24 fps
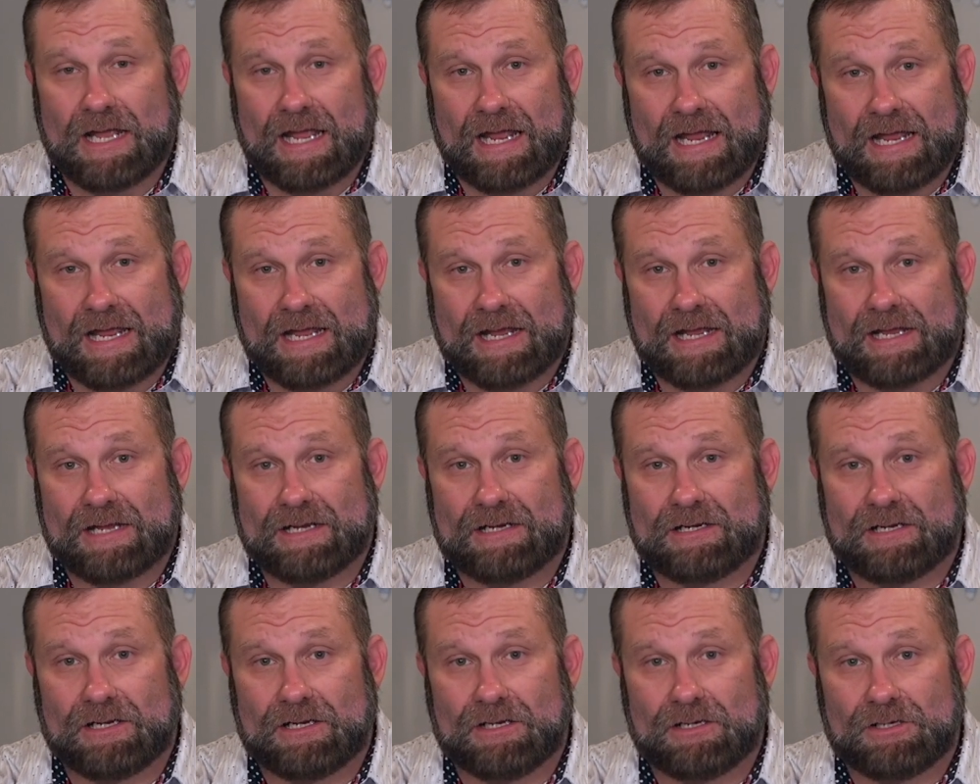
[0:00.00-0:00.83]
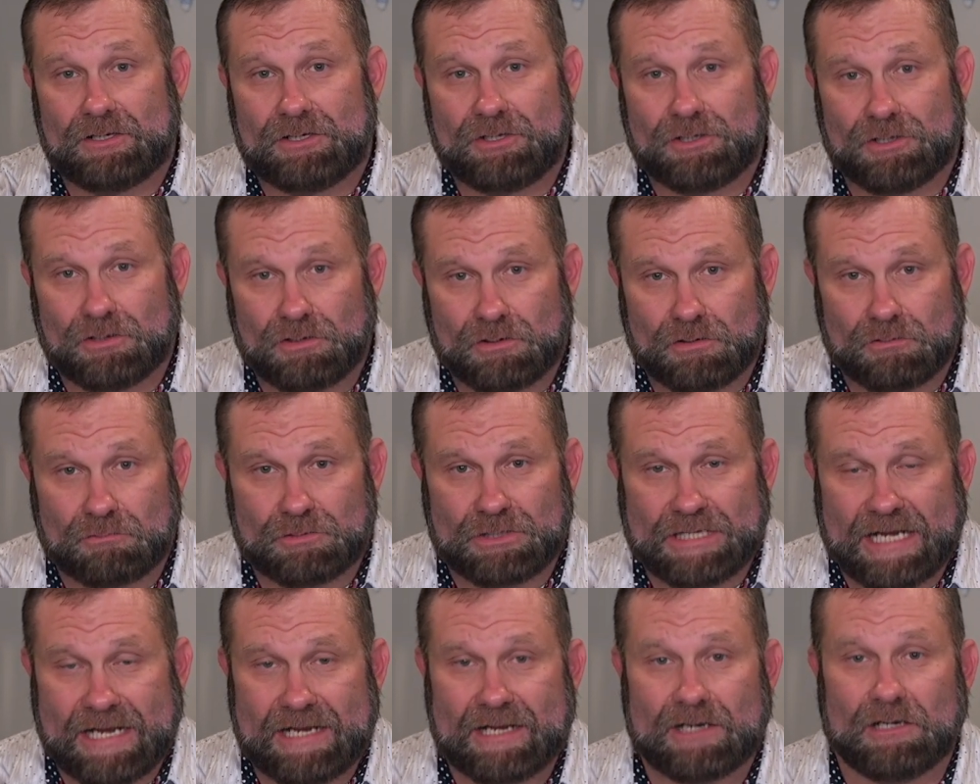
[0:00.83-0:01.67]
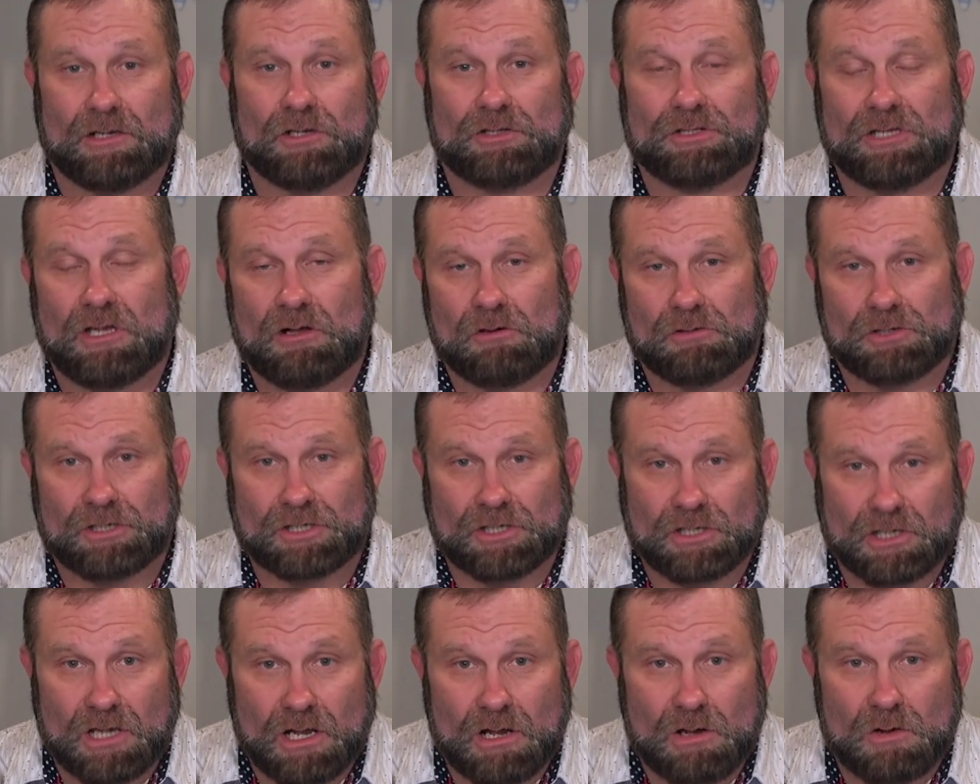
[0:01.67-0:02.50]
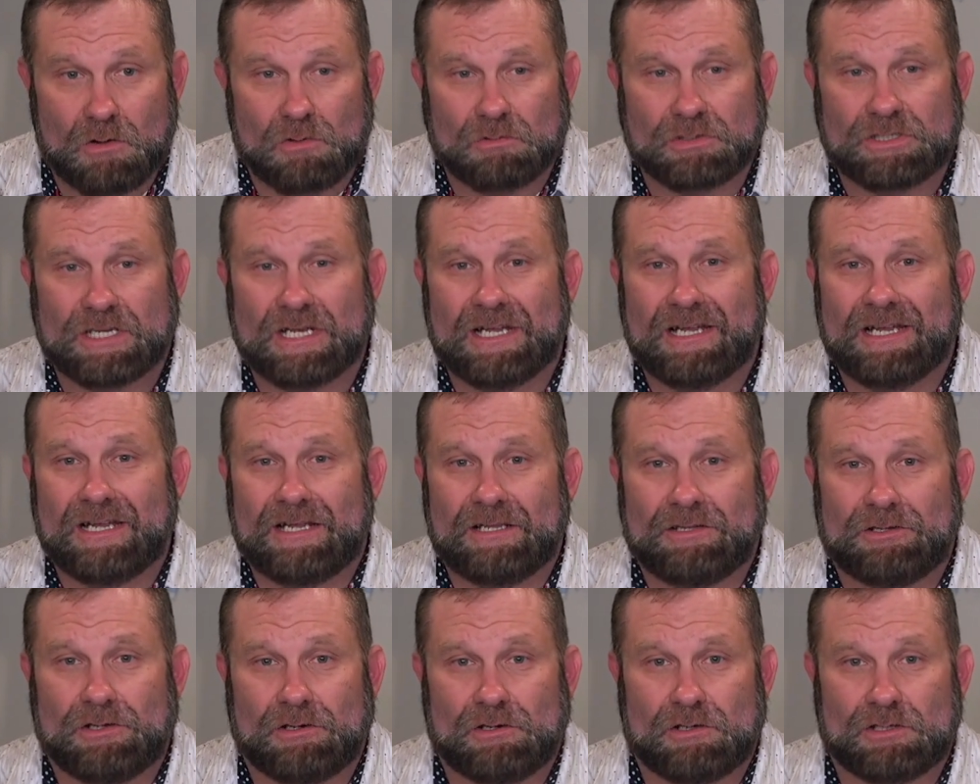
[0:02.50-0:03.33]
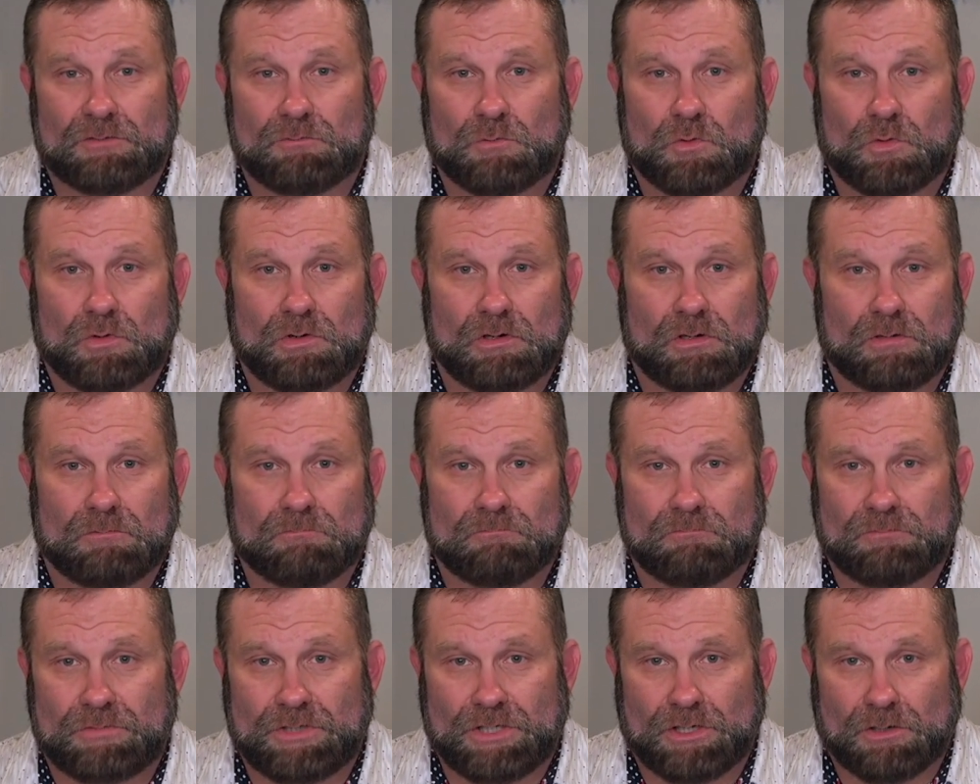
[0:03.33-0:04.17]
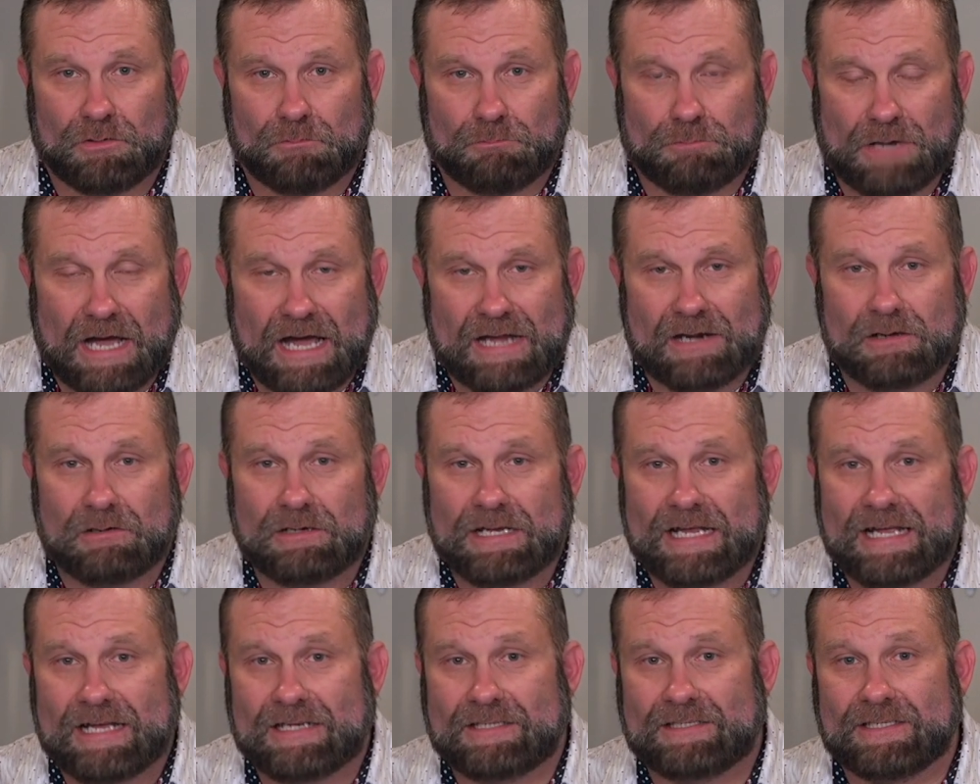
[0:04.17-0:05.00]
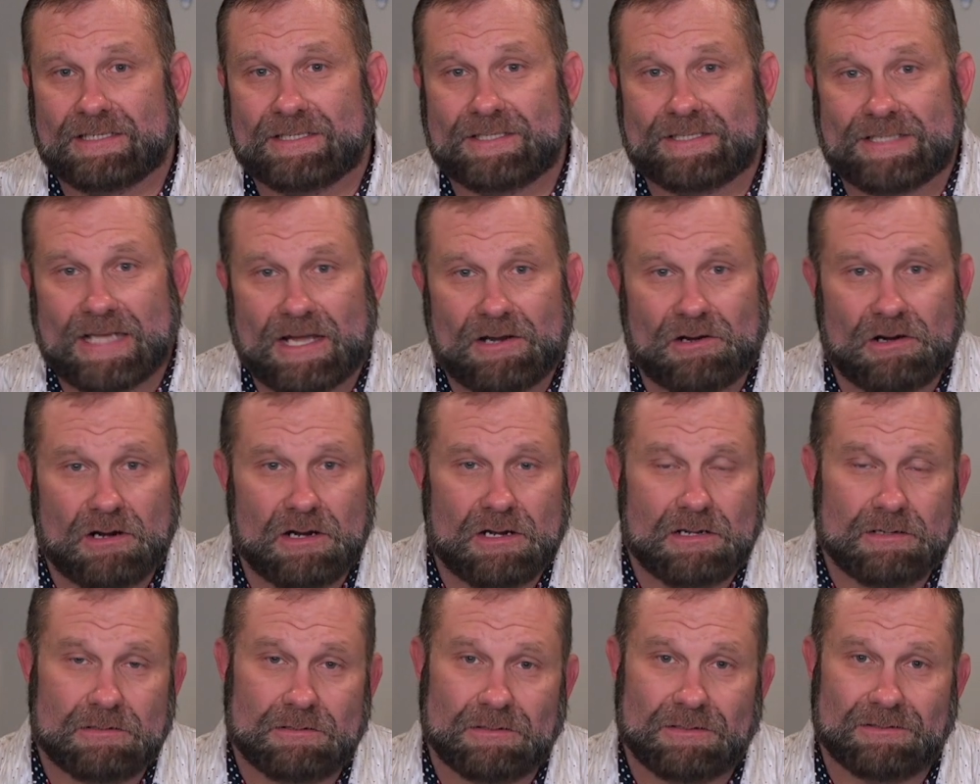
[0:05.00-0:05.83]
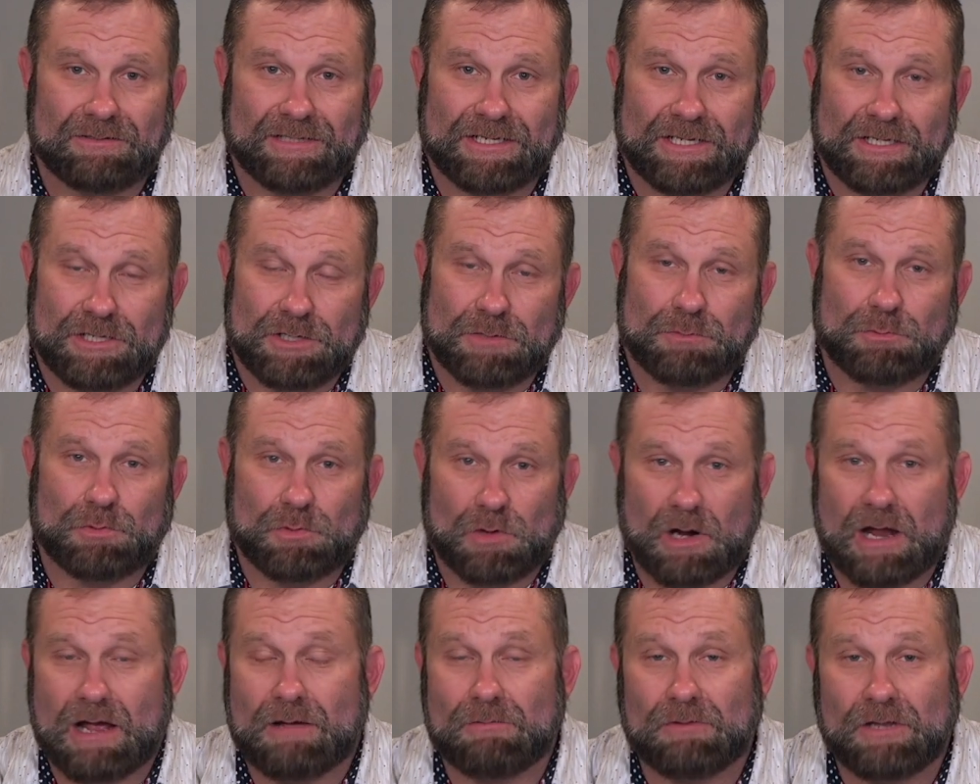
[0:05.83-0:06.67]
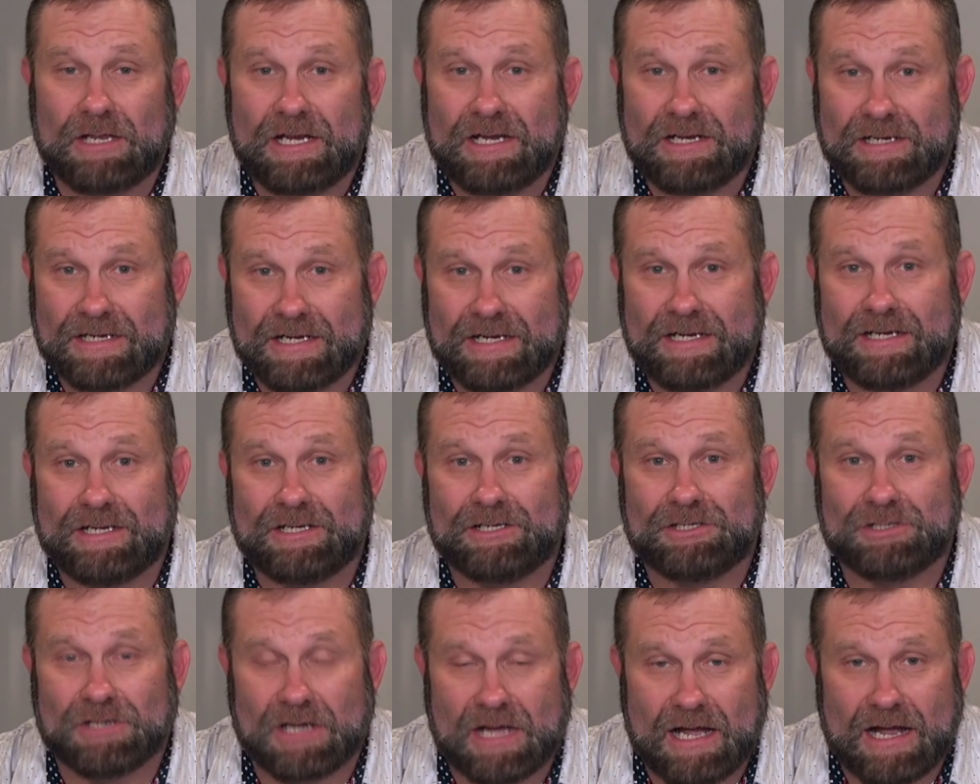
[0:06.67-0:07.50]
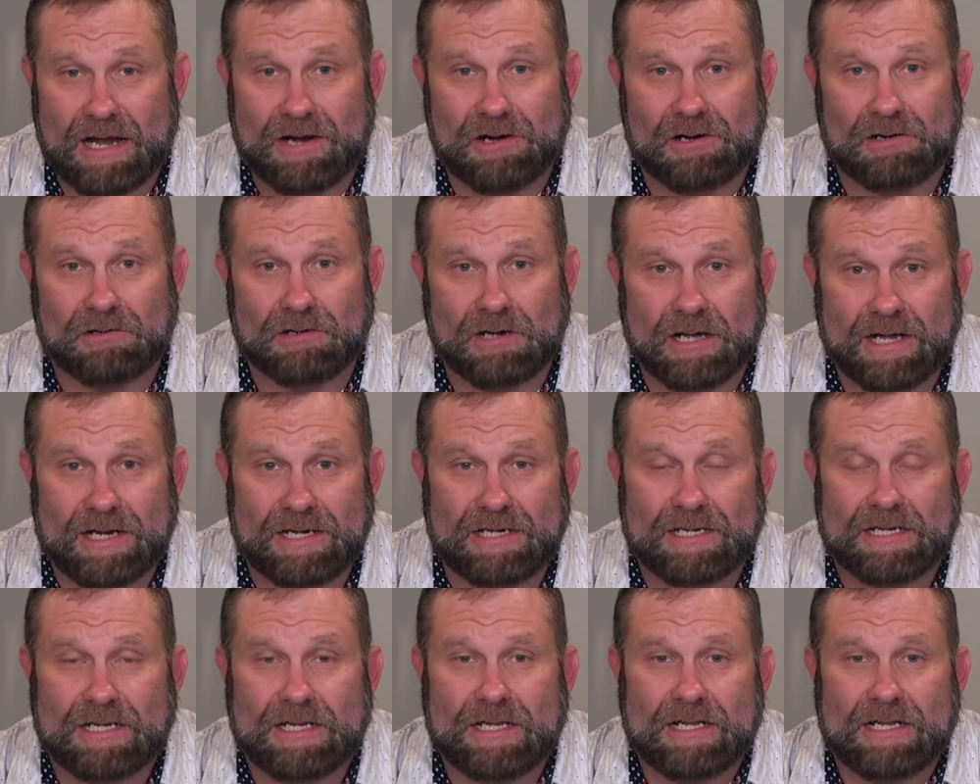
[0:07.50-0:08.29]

and you're taking a little longer to close, there's more, bottlenecks, etc., then you probably need to hire, right?